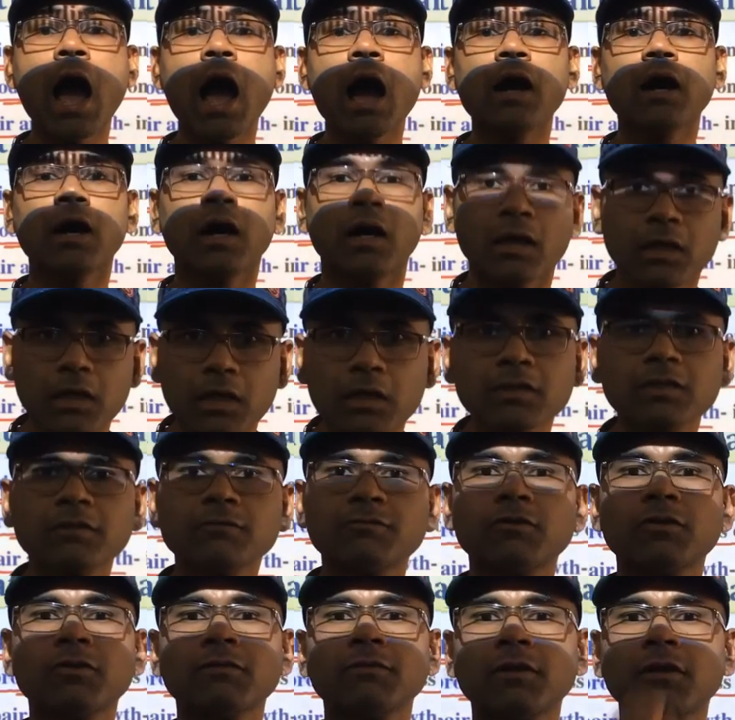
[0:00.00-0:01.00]
again the
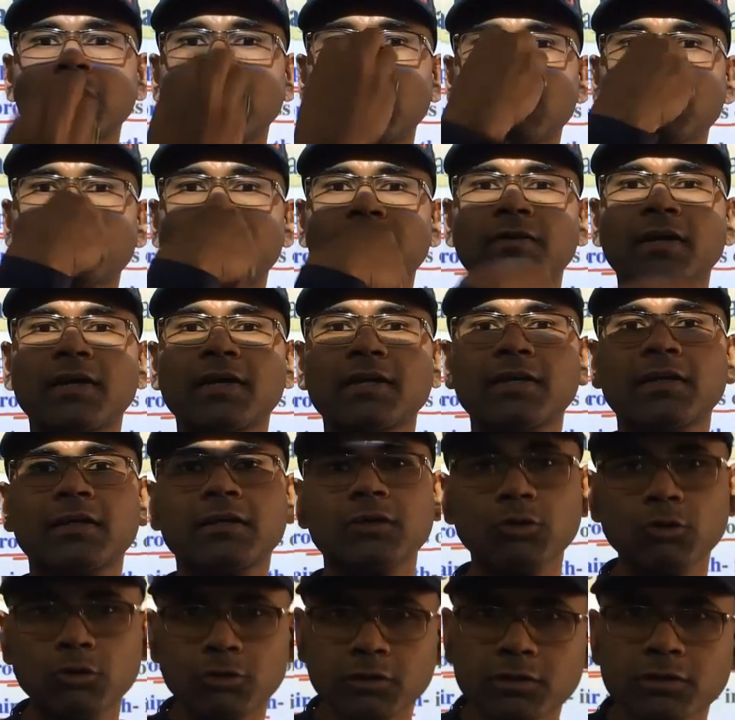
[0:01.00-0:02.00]
food will not fly
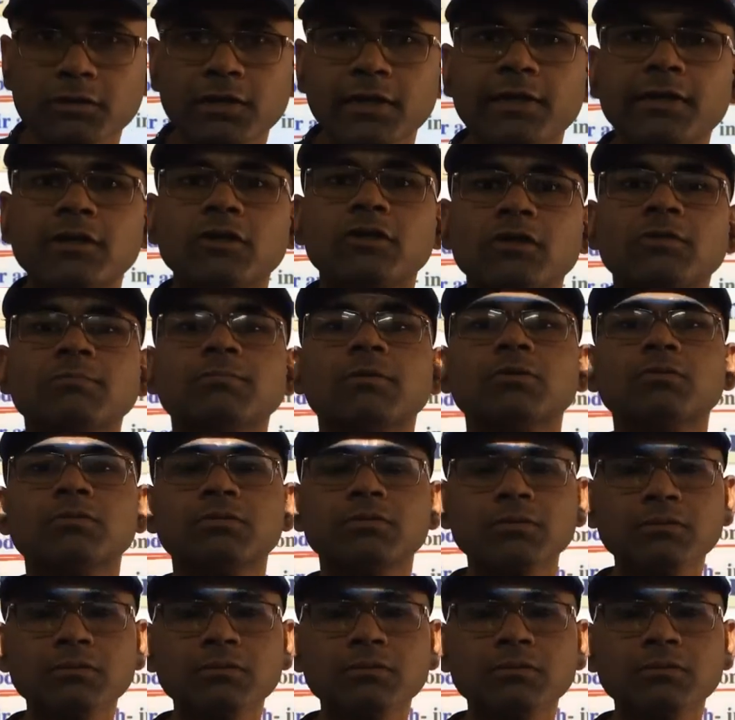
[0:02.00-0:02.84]
and go inside your mouth.